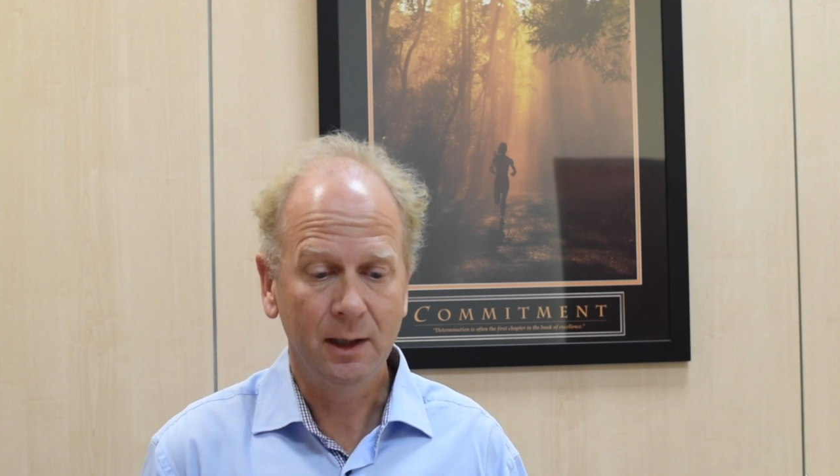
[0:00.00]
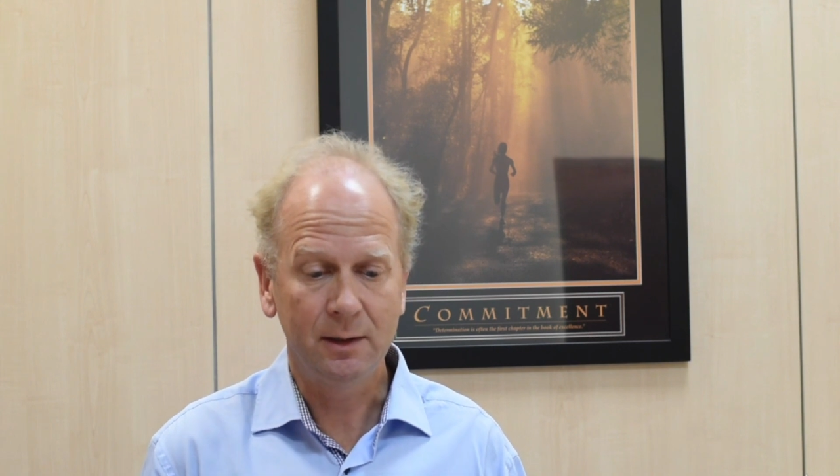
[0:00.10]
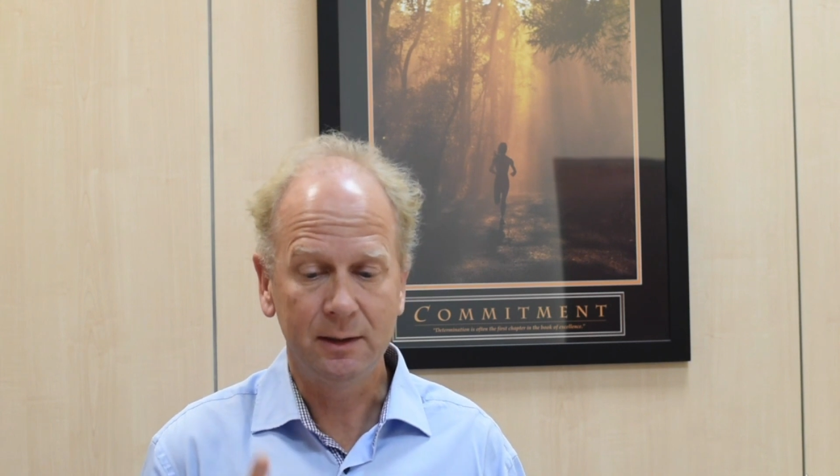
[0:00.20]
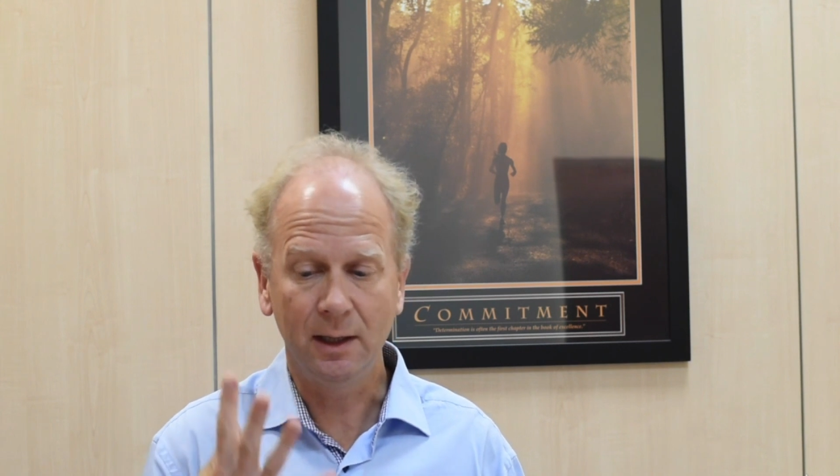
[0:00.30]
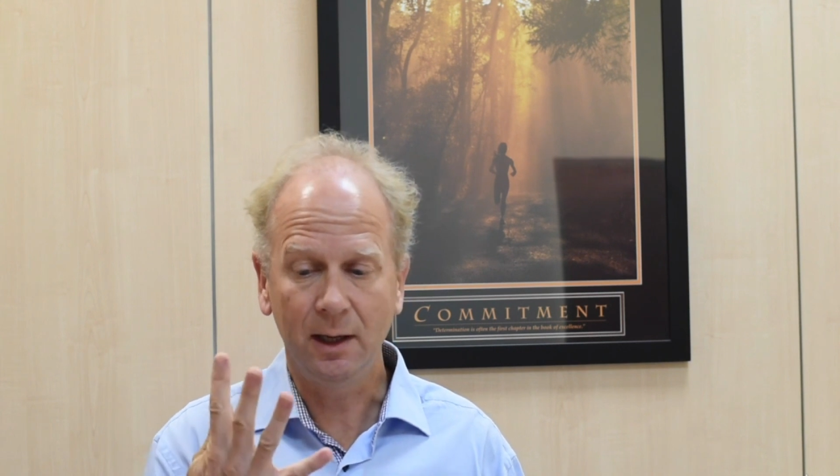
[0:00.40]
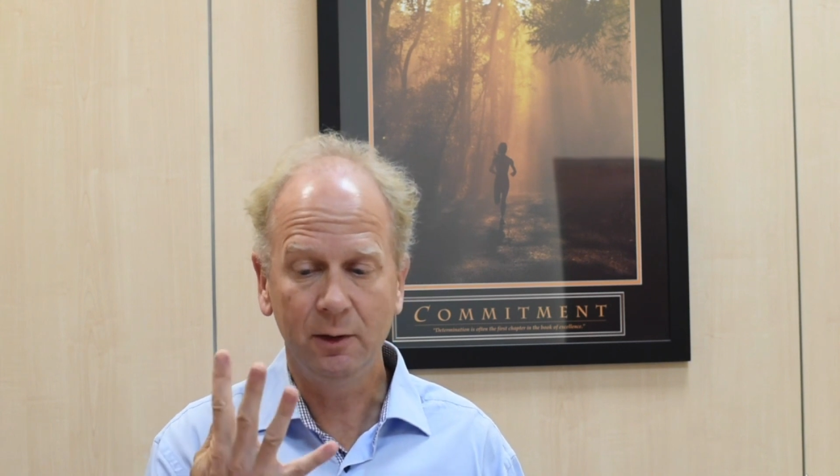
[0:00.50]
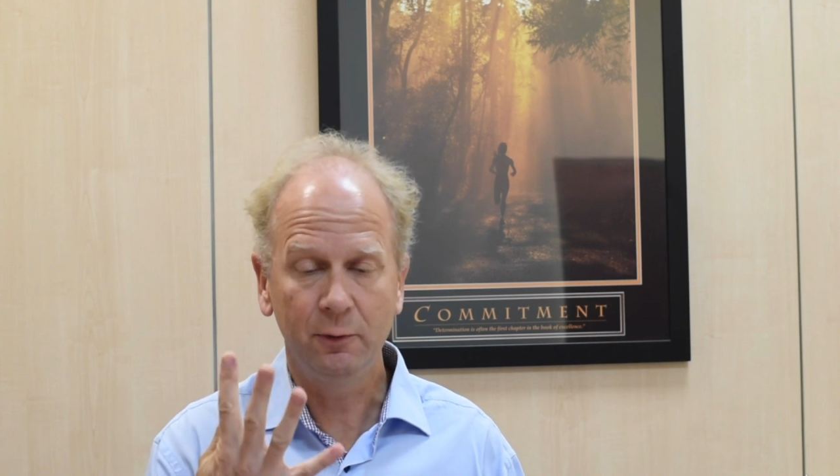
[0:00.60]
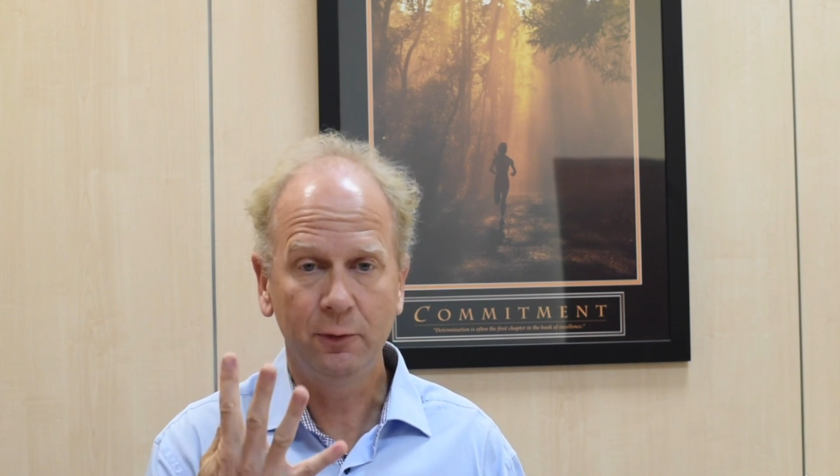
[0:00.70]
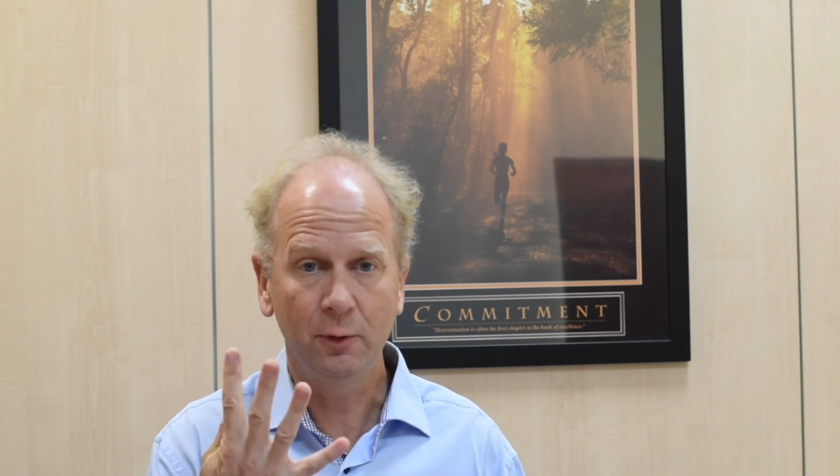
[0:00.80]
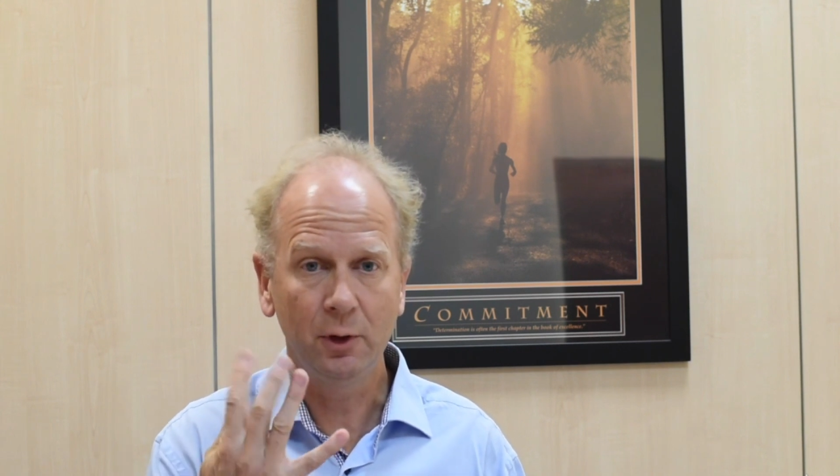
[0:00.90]
that these
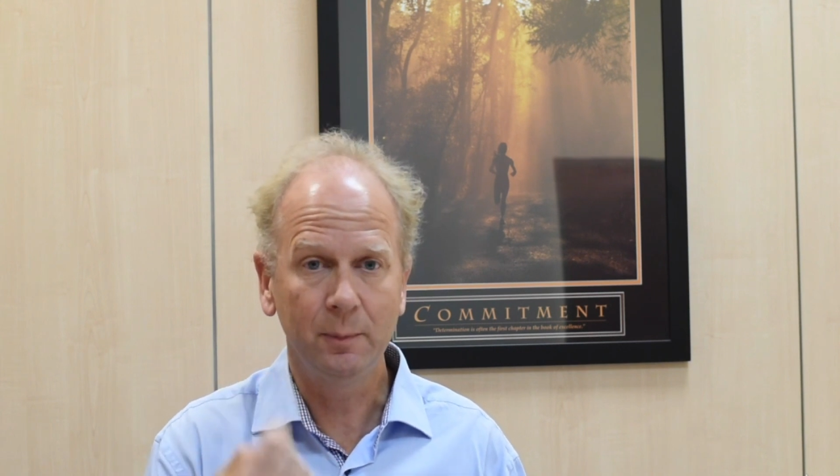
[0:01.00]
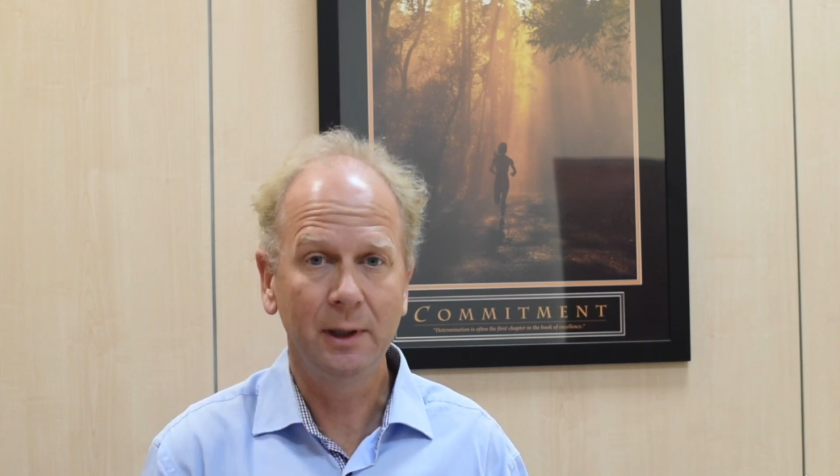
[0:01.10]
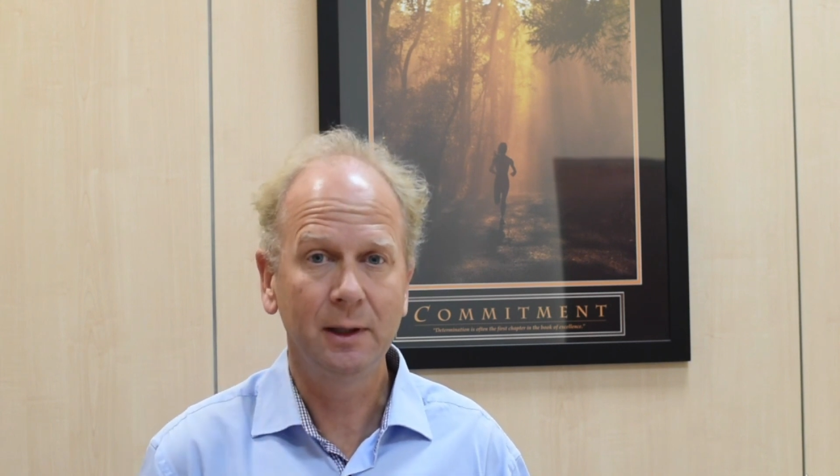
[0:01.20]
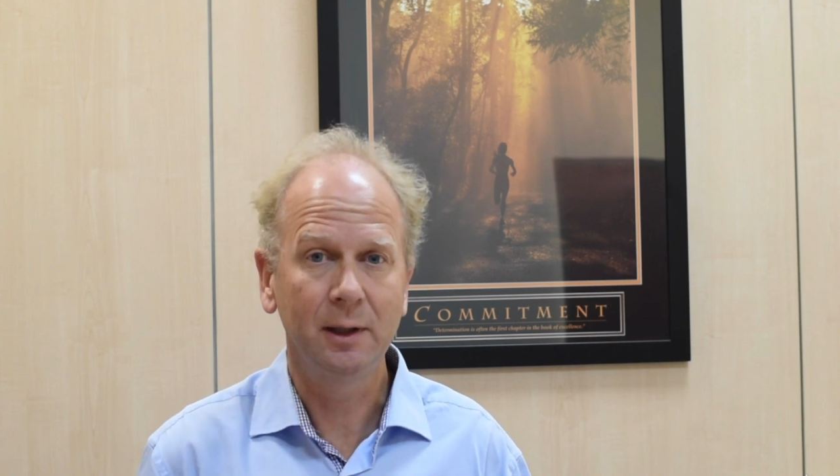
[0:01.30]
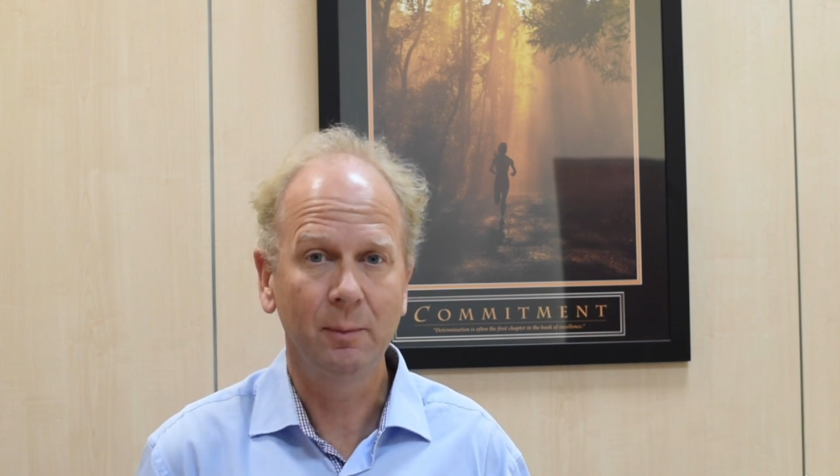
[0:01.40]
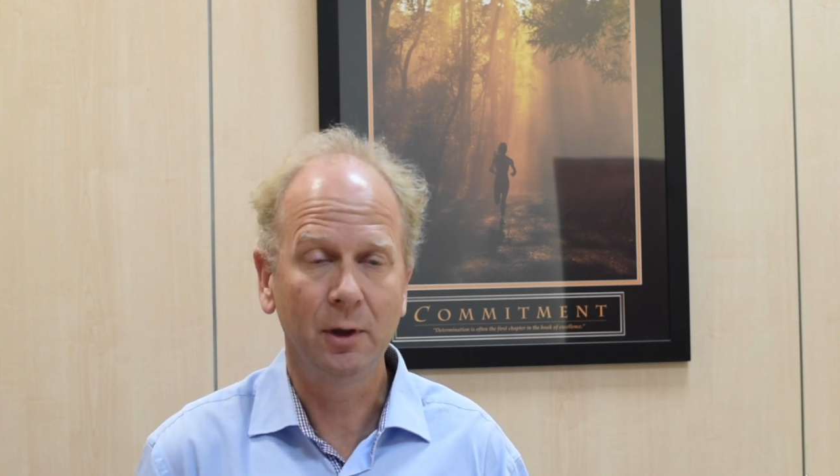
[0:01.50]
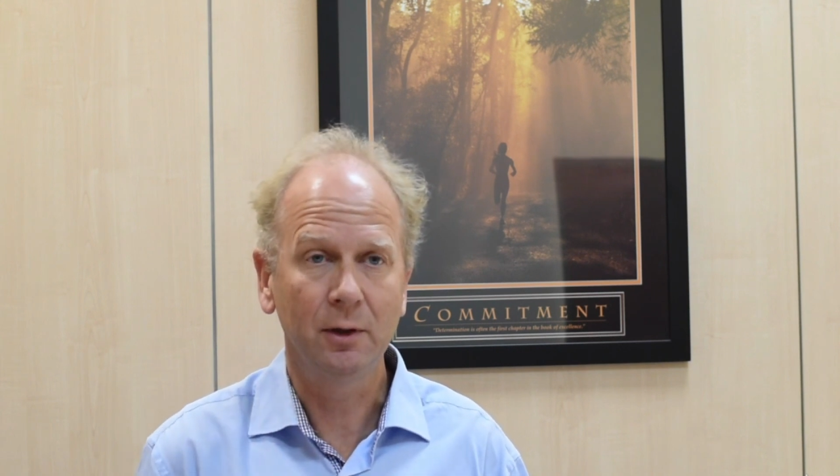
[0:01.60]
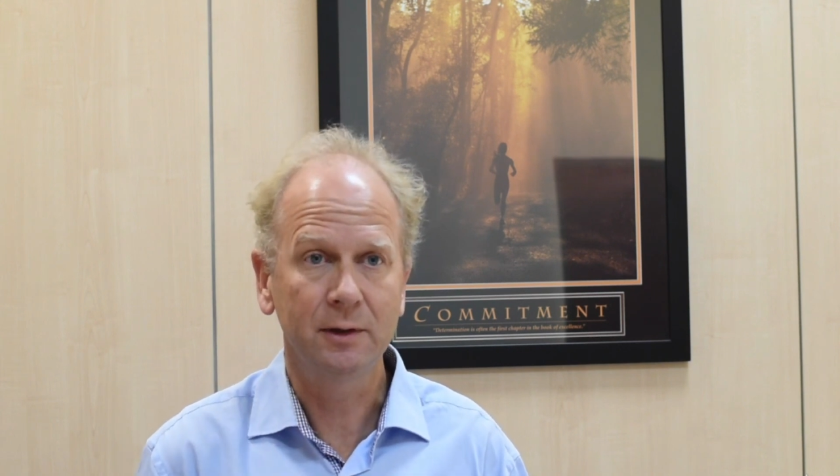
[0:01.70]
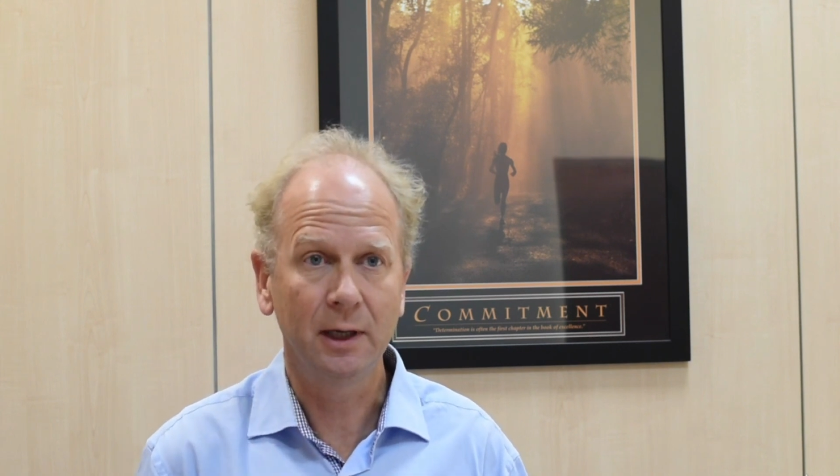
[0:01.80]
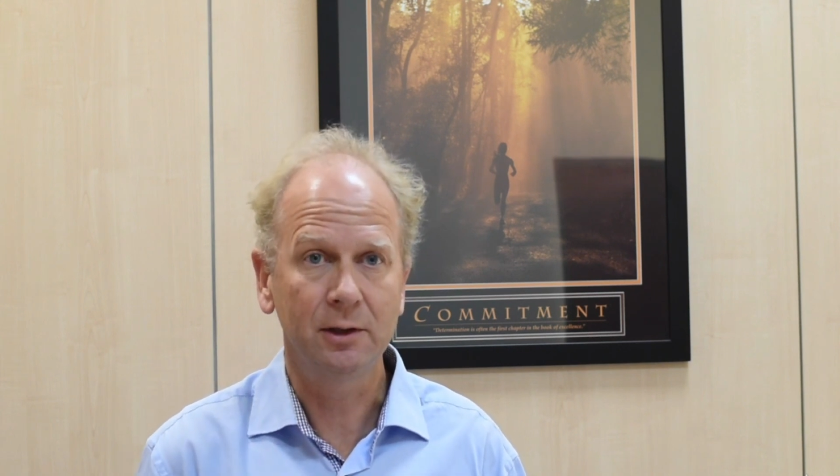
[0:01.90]
other four building
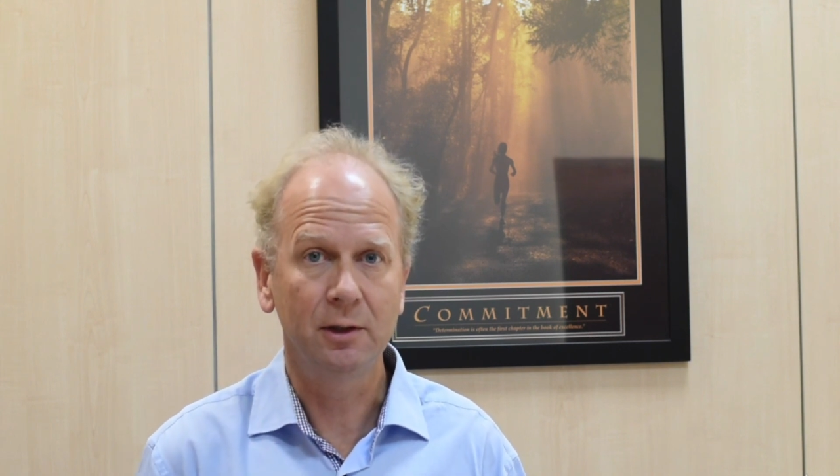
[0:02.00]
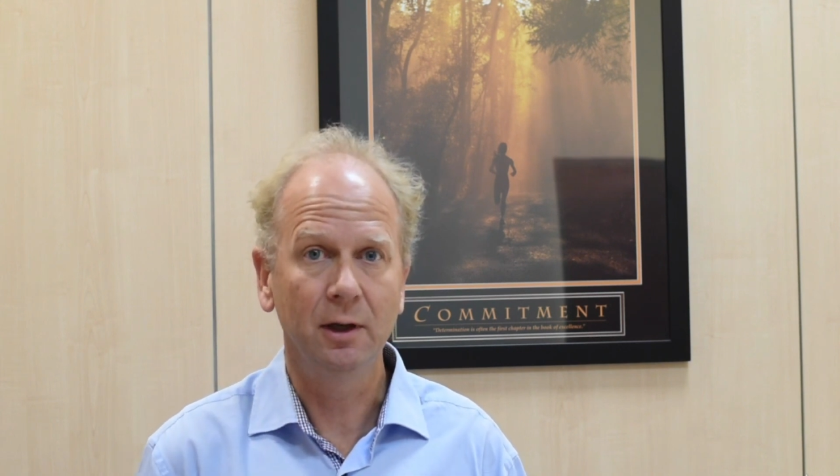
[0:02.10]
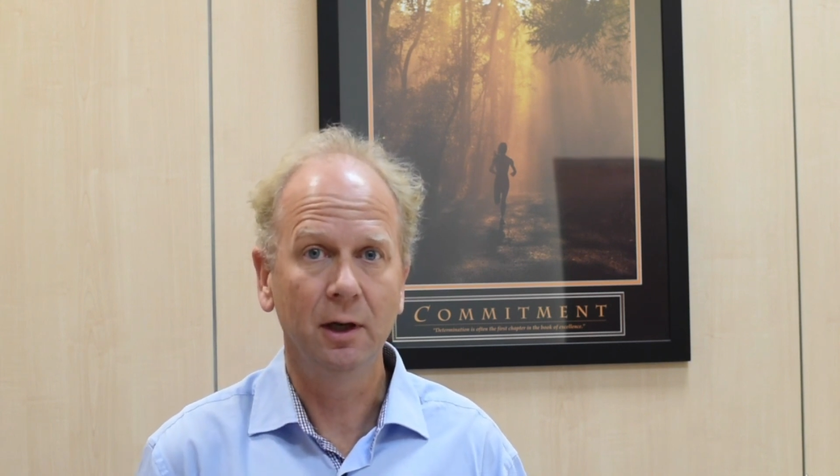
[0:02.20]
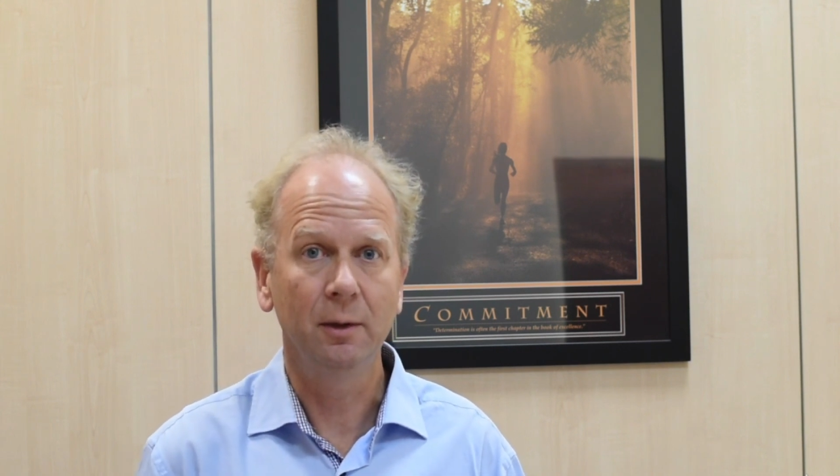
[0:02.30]
blocks actually